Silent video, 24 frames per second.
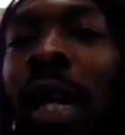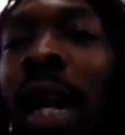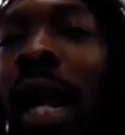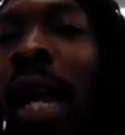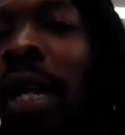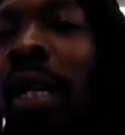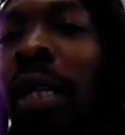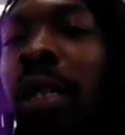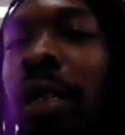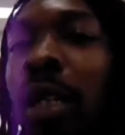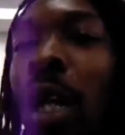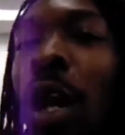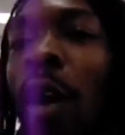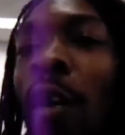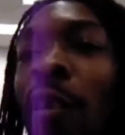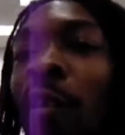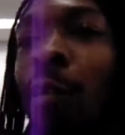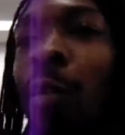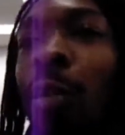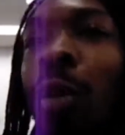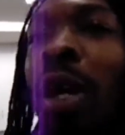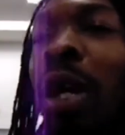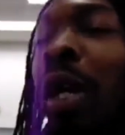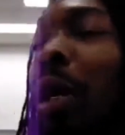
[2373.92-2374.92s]
And a lot of
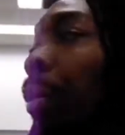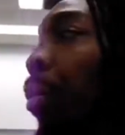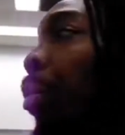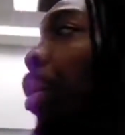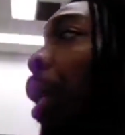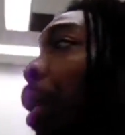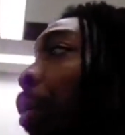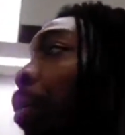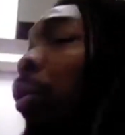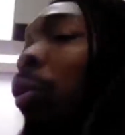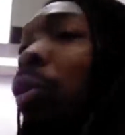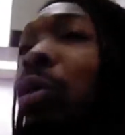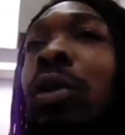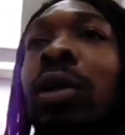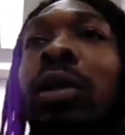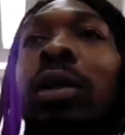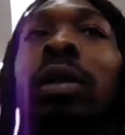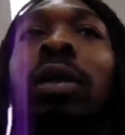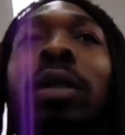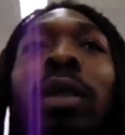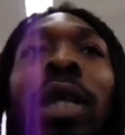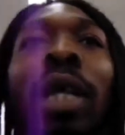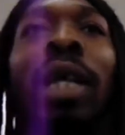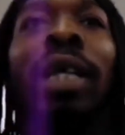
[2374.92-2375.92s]
off-brand people
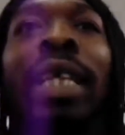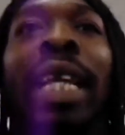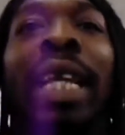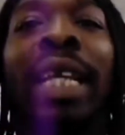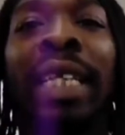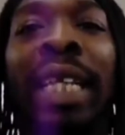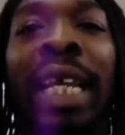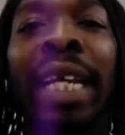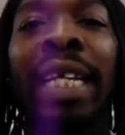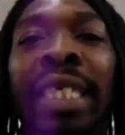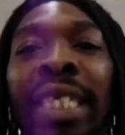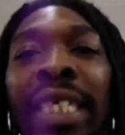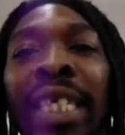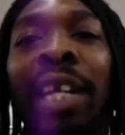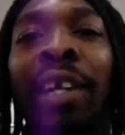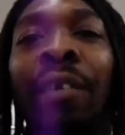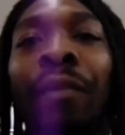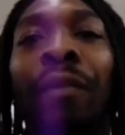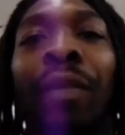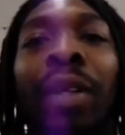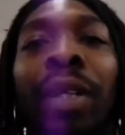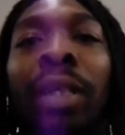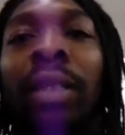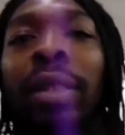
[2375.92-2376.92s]
that think they
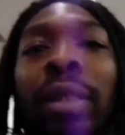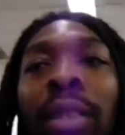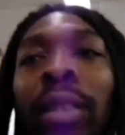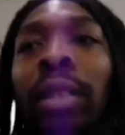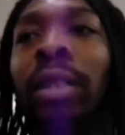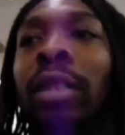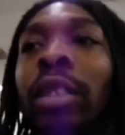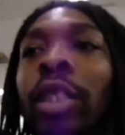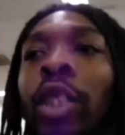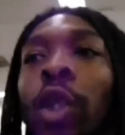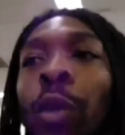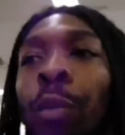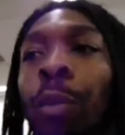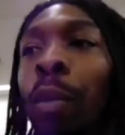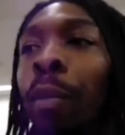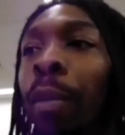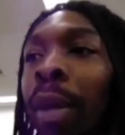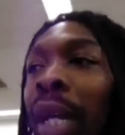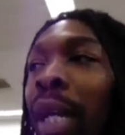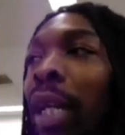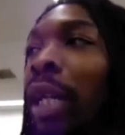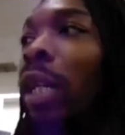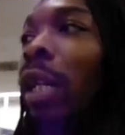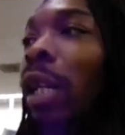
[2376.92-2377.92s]
tough and
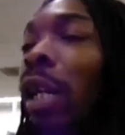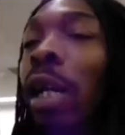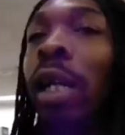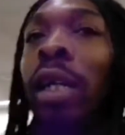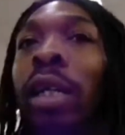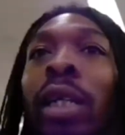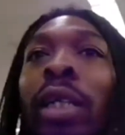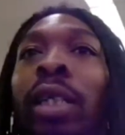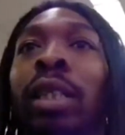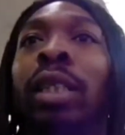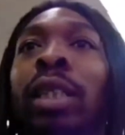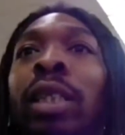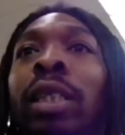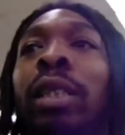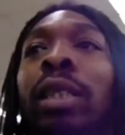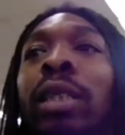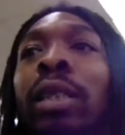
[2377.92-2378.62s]
Superman and all that